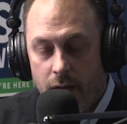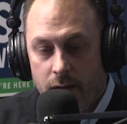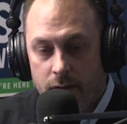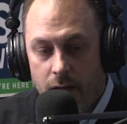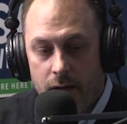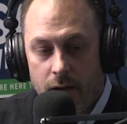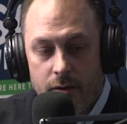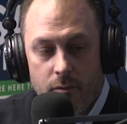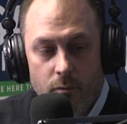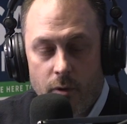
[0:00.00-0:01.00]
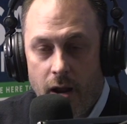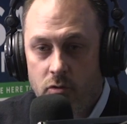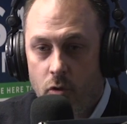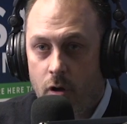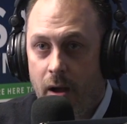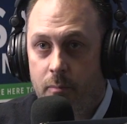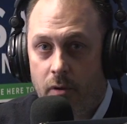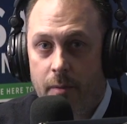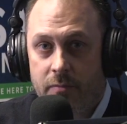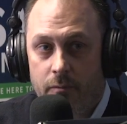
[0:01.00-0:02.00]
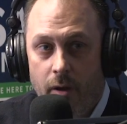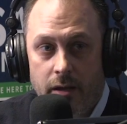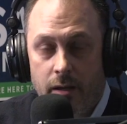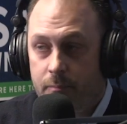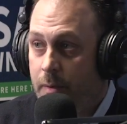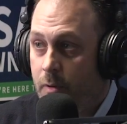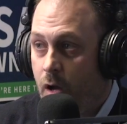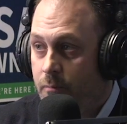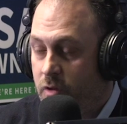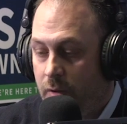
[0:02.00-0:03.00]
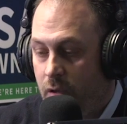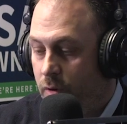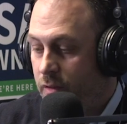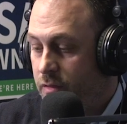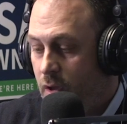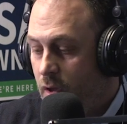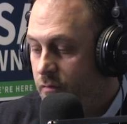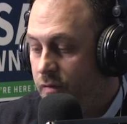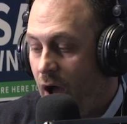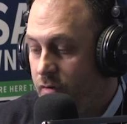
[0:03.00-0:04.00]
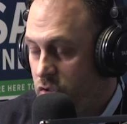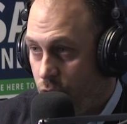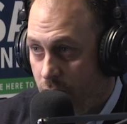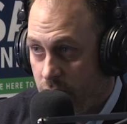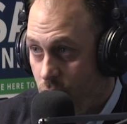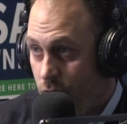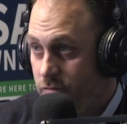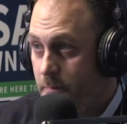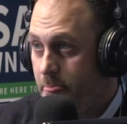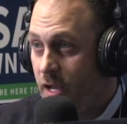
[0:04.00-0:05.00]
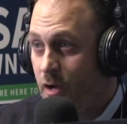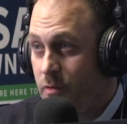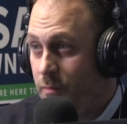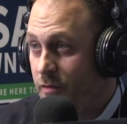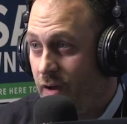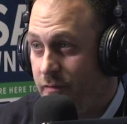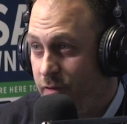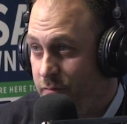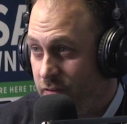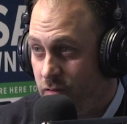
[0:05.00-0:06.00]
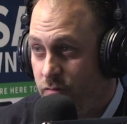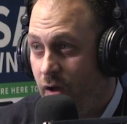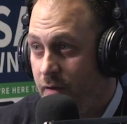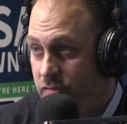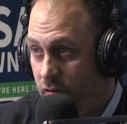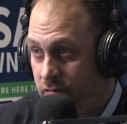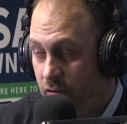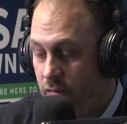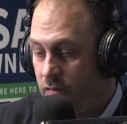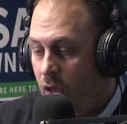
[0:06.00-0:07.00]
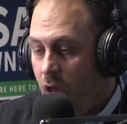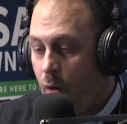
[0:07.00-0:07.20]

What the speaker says: And when I talk about prepped and ready, people come to me with 500 credit scores. They come to me at 550s, 560s.